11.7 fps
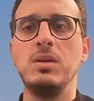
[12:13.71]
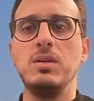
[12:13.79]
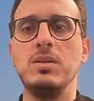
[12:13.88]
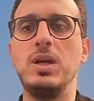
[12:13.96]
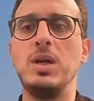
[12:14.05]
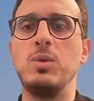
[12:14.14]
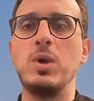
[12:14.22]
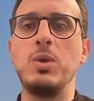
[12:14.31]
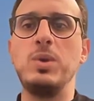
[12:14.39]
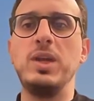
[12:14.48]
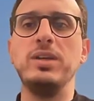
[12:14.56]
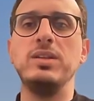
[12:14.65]
Now I
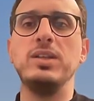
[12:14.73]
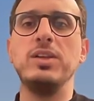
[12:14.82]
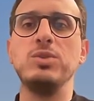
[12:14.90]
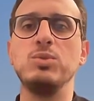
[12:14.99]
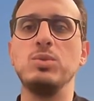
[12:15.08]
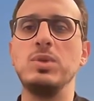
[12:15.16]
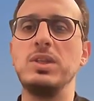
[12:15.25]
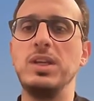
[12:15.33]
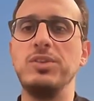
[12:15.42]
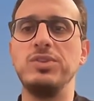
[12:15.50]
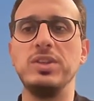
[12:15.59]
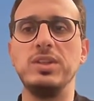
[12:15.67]
will add the task to the
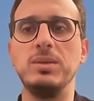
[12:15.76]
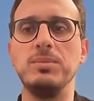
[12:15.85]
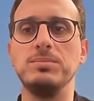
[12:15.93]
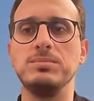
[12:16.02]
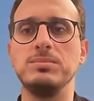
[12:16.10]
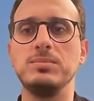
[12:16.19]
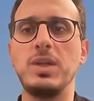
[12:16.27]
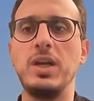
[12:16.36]
testing team. I